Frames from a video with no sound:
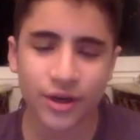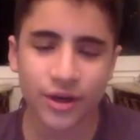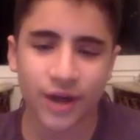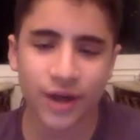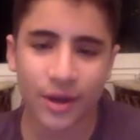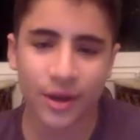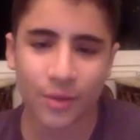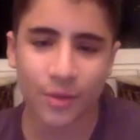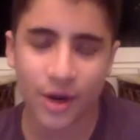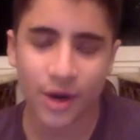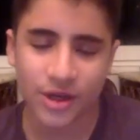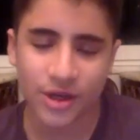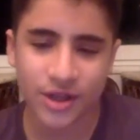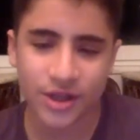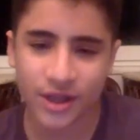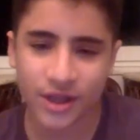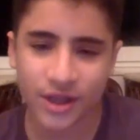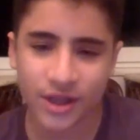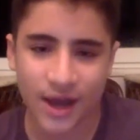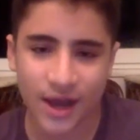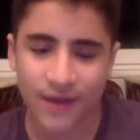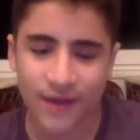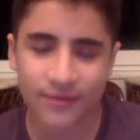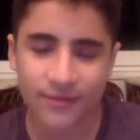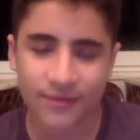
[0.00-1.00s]
I watched it
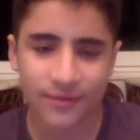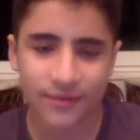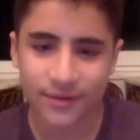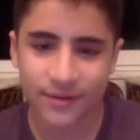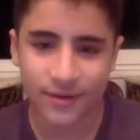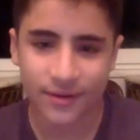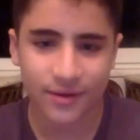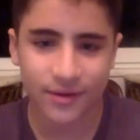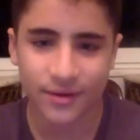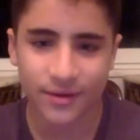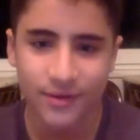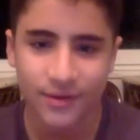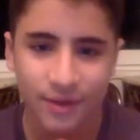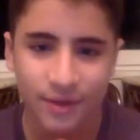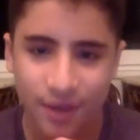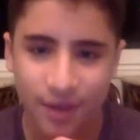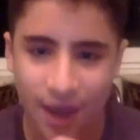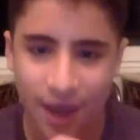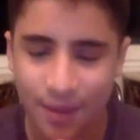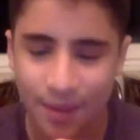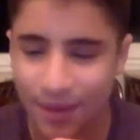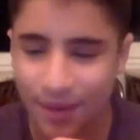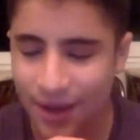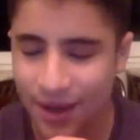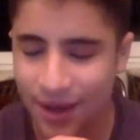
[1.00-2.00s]
live
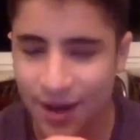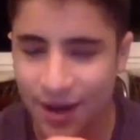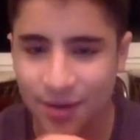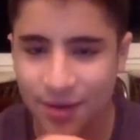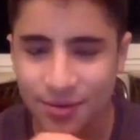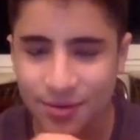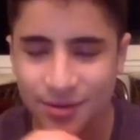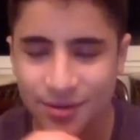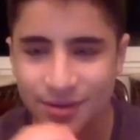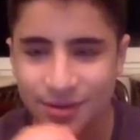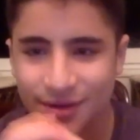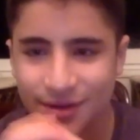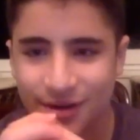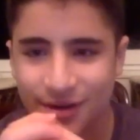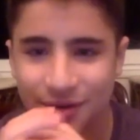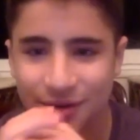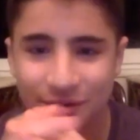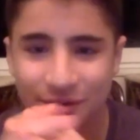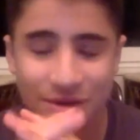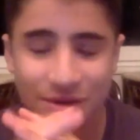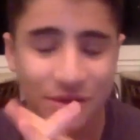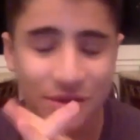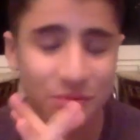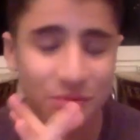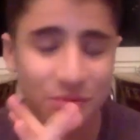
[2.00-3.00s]
at my house. It was
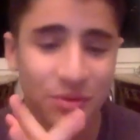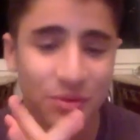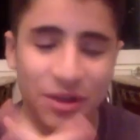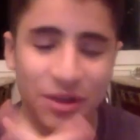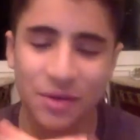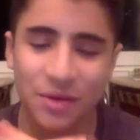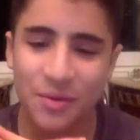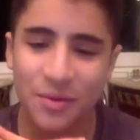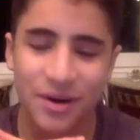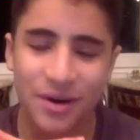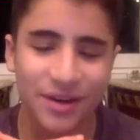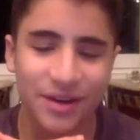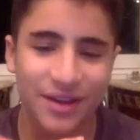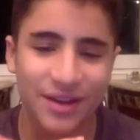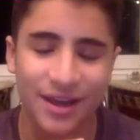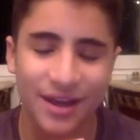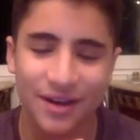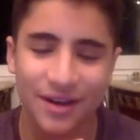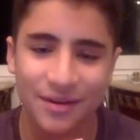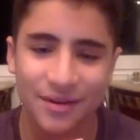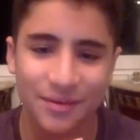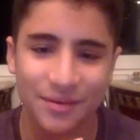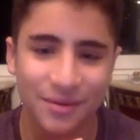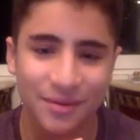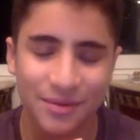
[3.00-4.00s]
just really weird
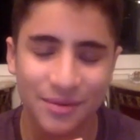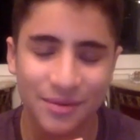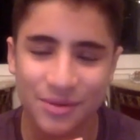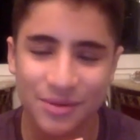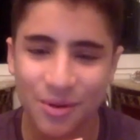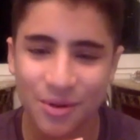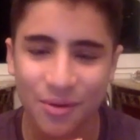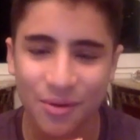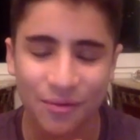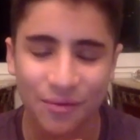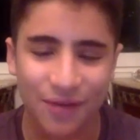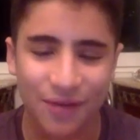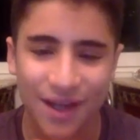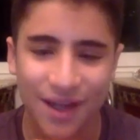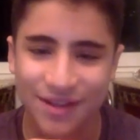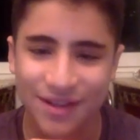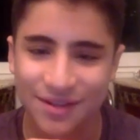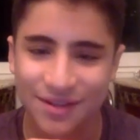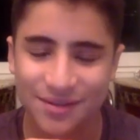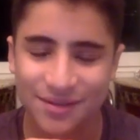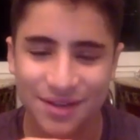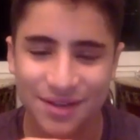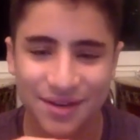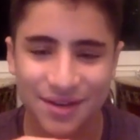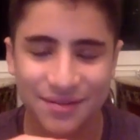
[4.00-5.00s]
that it was no fans. It
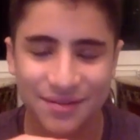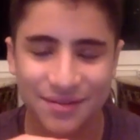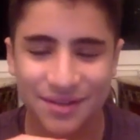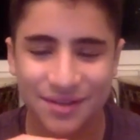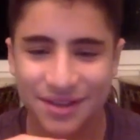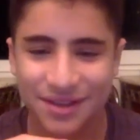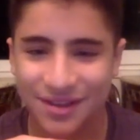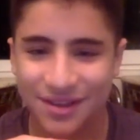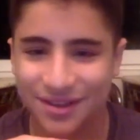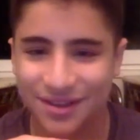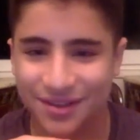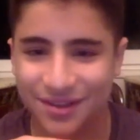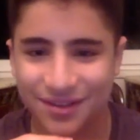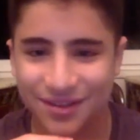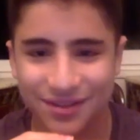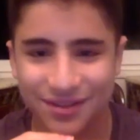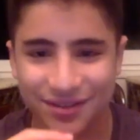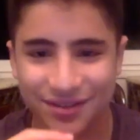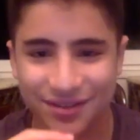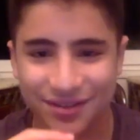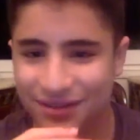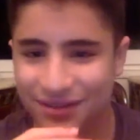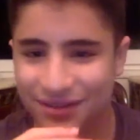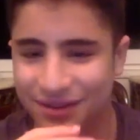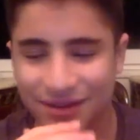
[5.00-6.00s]
was like really,
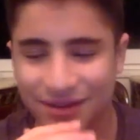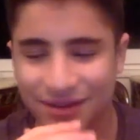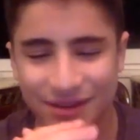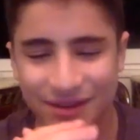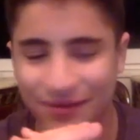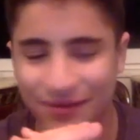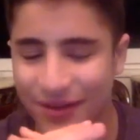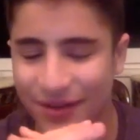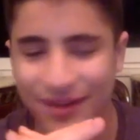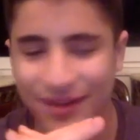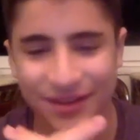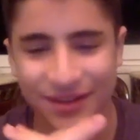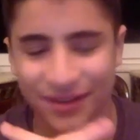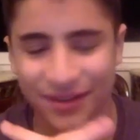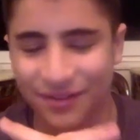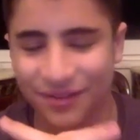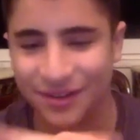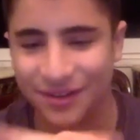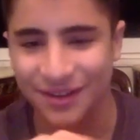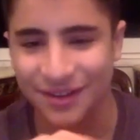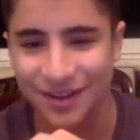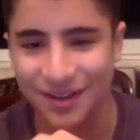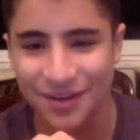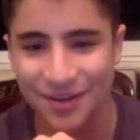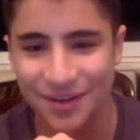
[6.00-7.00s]
it felt
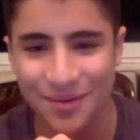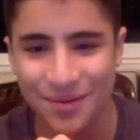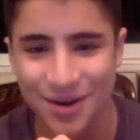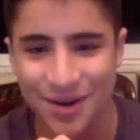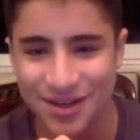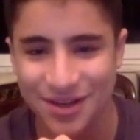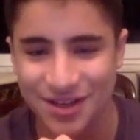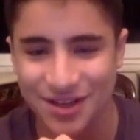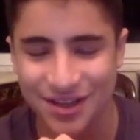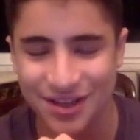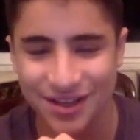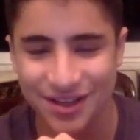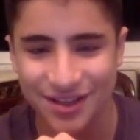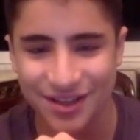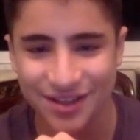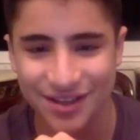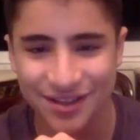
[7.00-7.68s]
different like watching it.